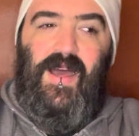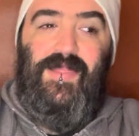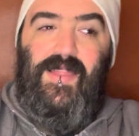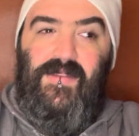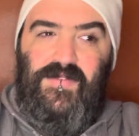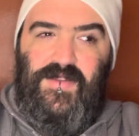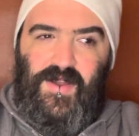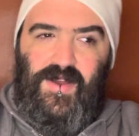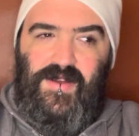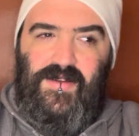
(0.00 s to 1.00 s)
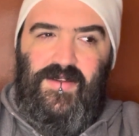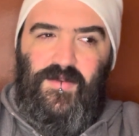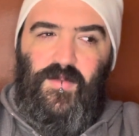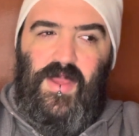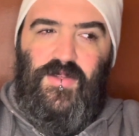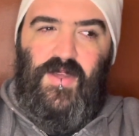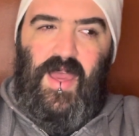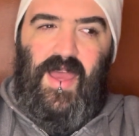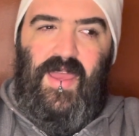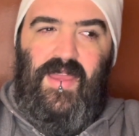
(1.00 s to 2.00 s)
A Love Song, which
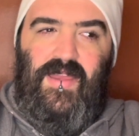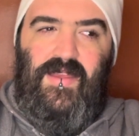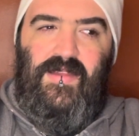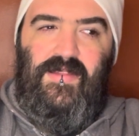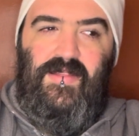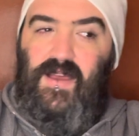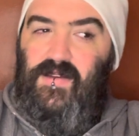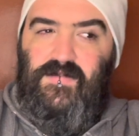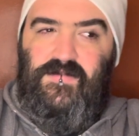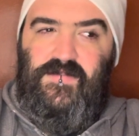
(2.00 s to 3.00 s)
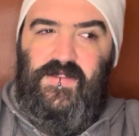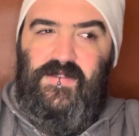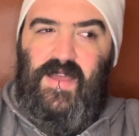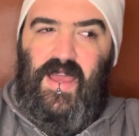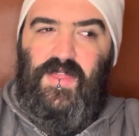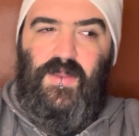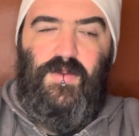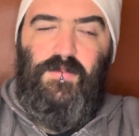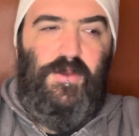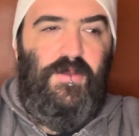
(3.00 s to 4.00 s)
I loved. I thought it was
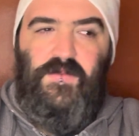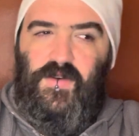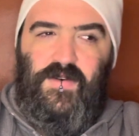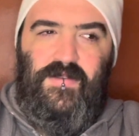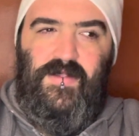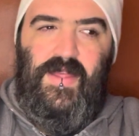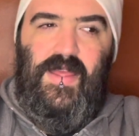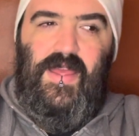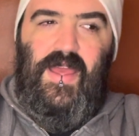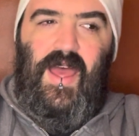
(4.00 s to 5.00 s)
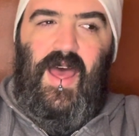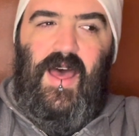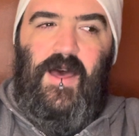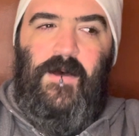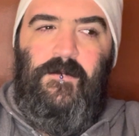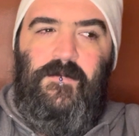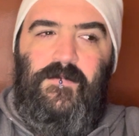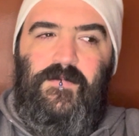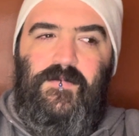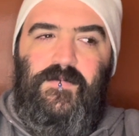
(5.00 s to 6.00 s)
beautiful.
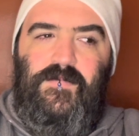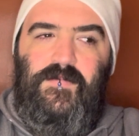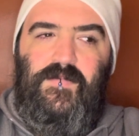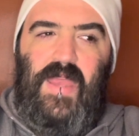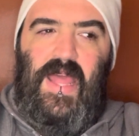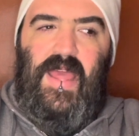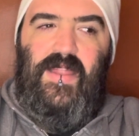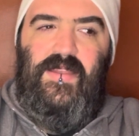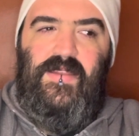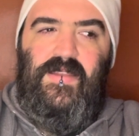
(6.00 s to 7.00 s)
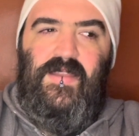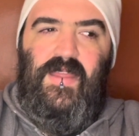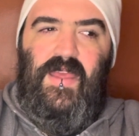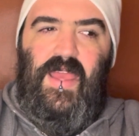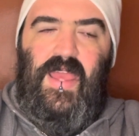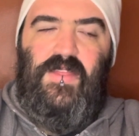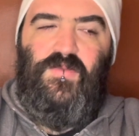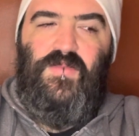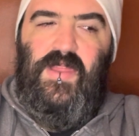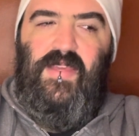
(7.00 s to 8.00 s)
And it's
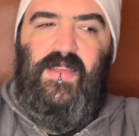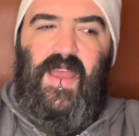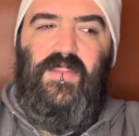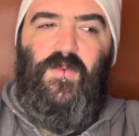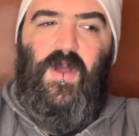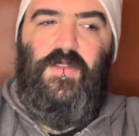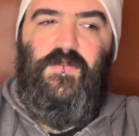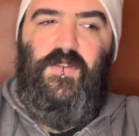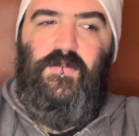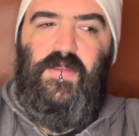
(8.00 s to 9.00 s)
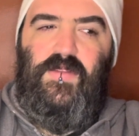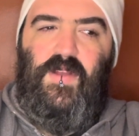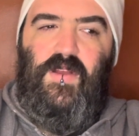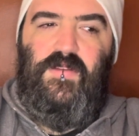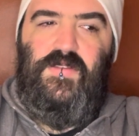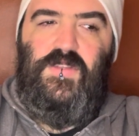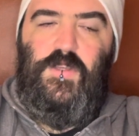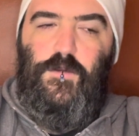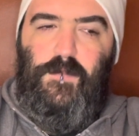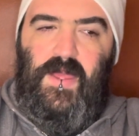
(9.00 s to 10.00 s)
really sad to watch a film that stars
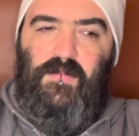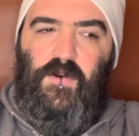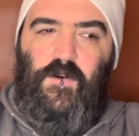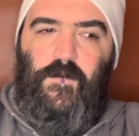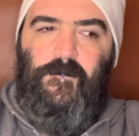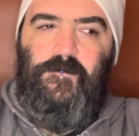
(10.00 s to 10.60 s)
two people